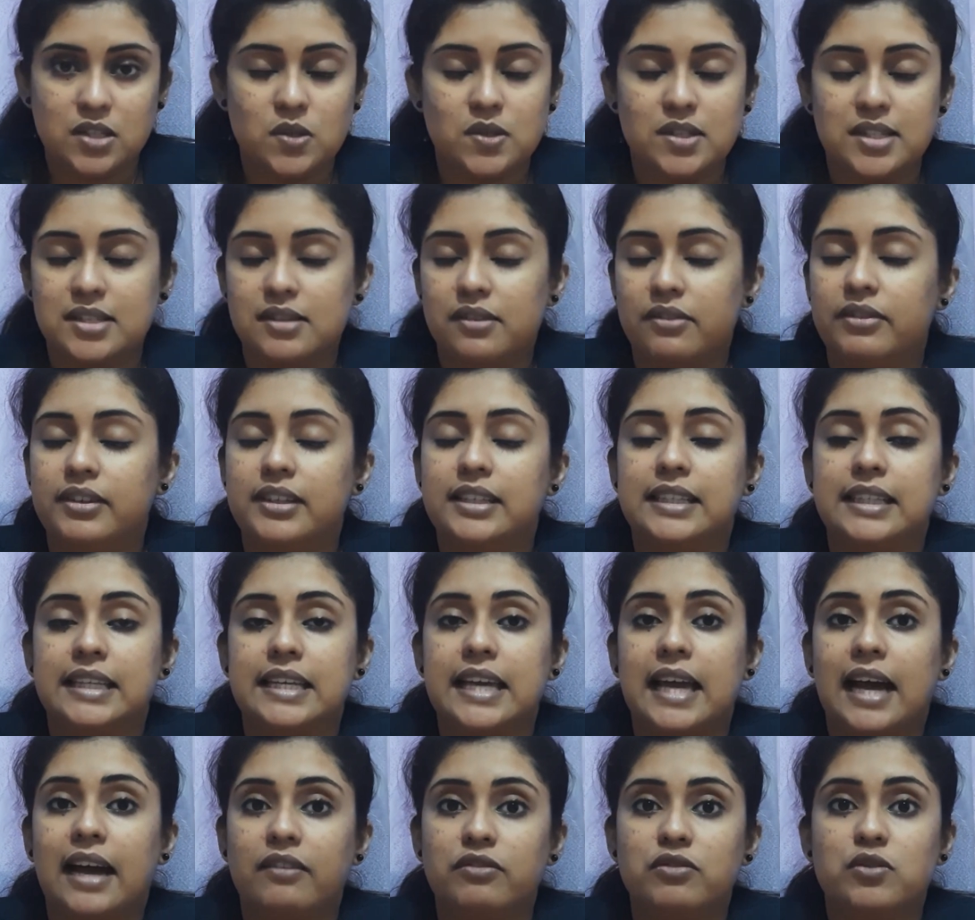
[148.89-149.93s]
you will
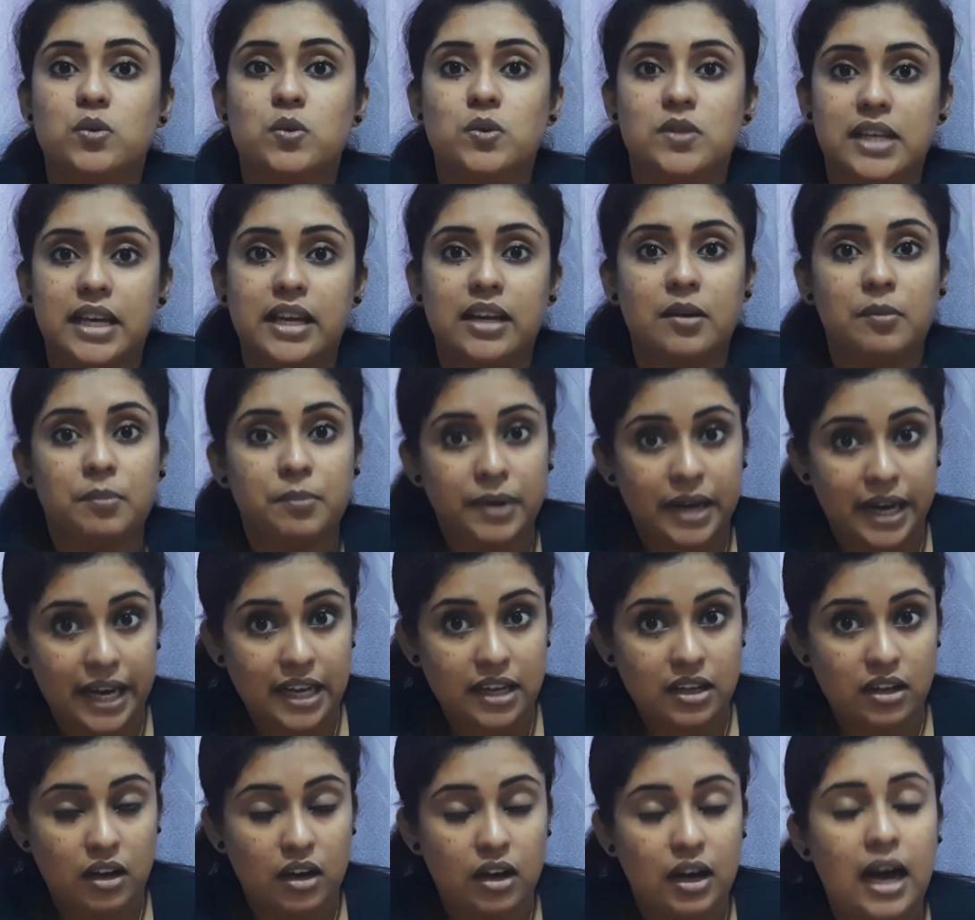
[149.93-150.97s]
definitely have to take a
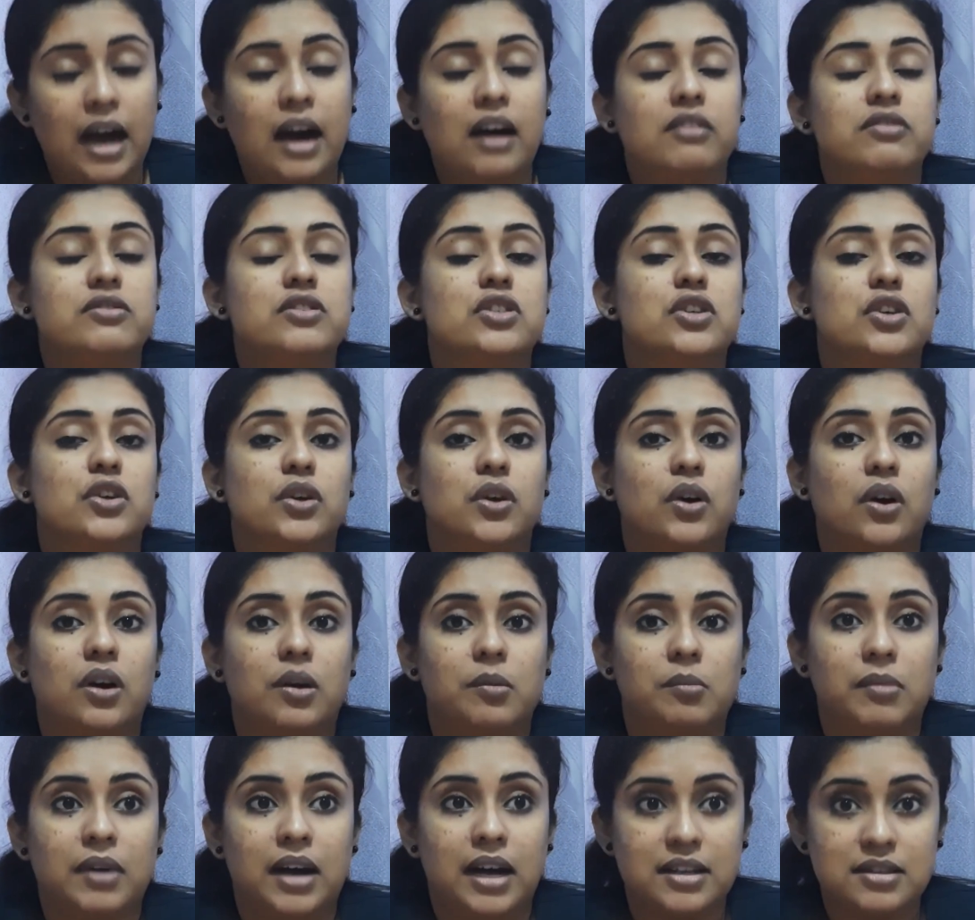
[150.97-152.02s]
break after your
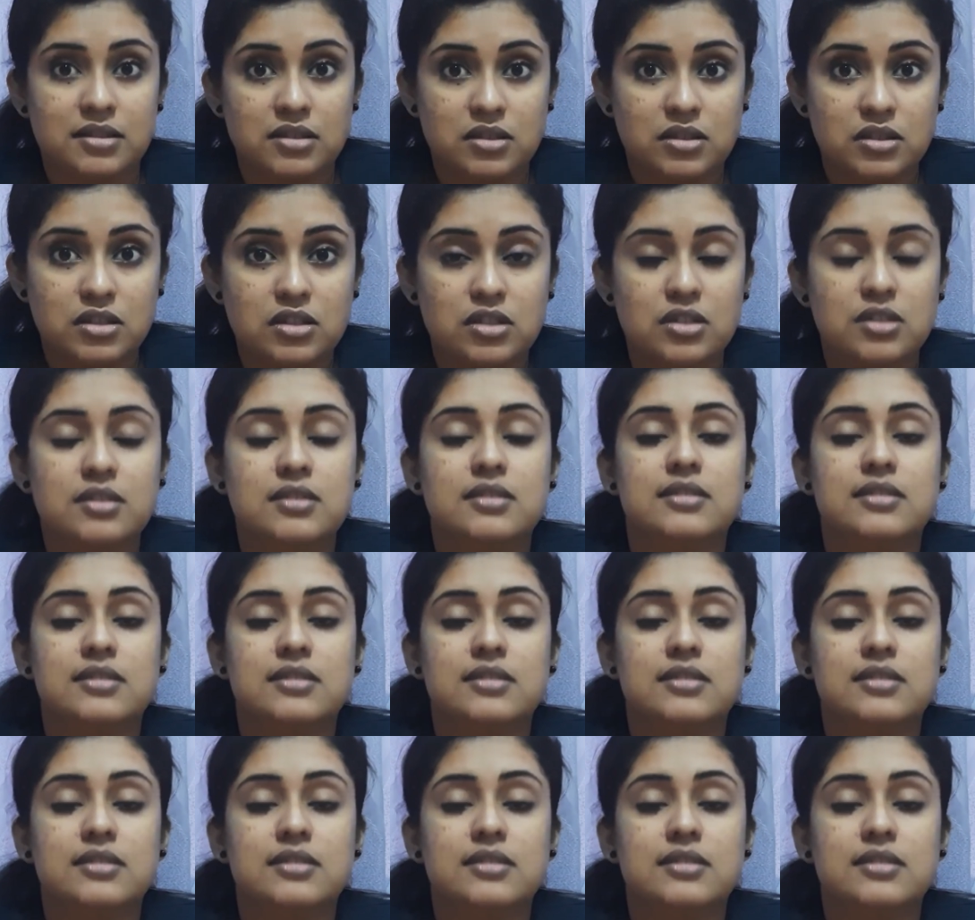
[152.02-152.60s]
master's,